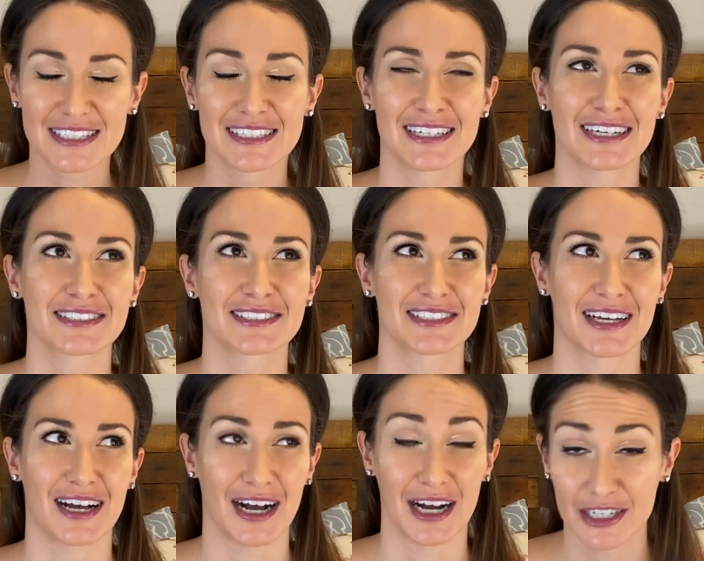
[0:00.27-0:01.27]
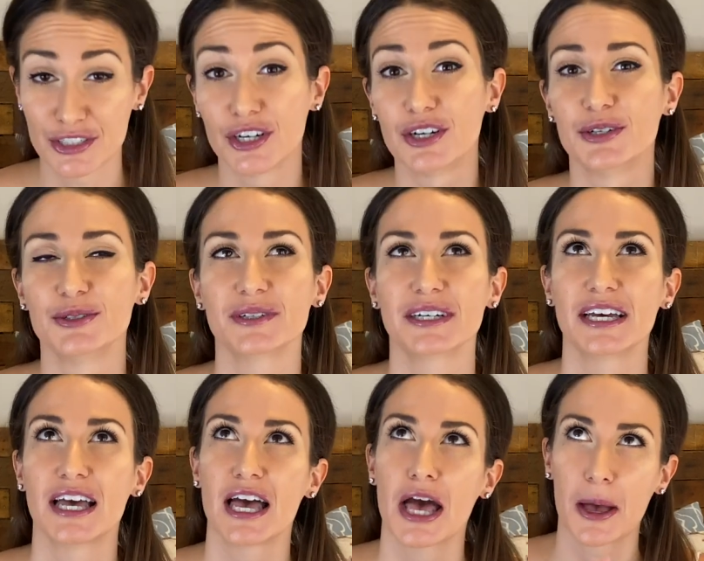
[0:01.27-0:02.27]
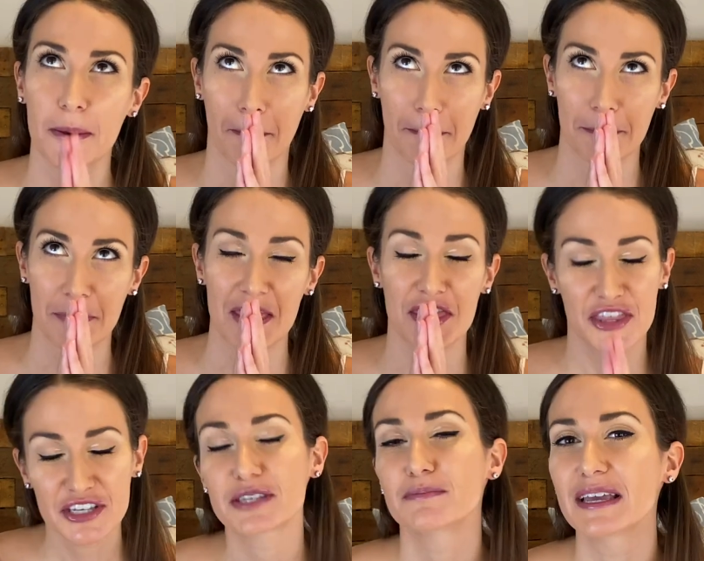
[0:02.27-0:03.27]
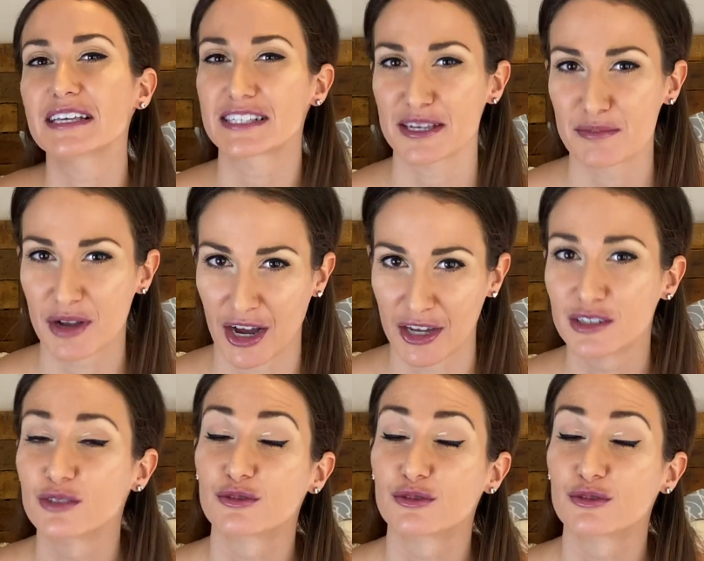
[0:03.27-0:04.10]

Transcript: yes, I know. This may seem kind of